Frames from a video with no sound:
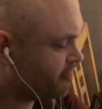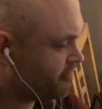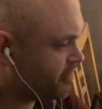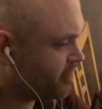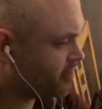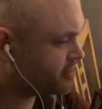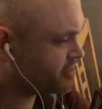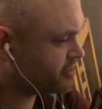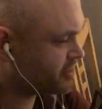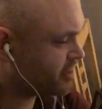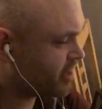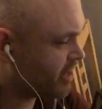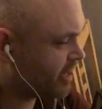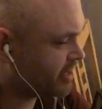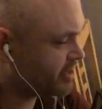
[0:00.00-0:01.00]
vast
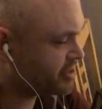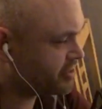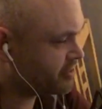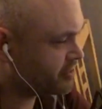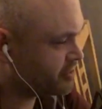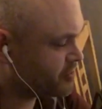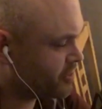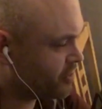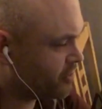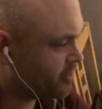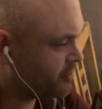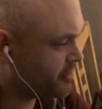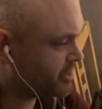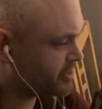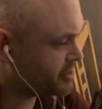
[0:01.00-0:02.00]
collection as well, I'd
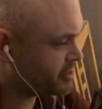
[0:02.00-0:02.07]
imagine.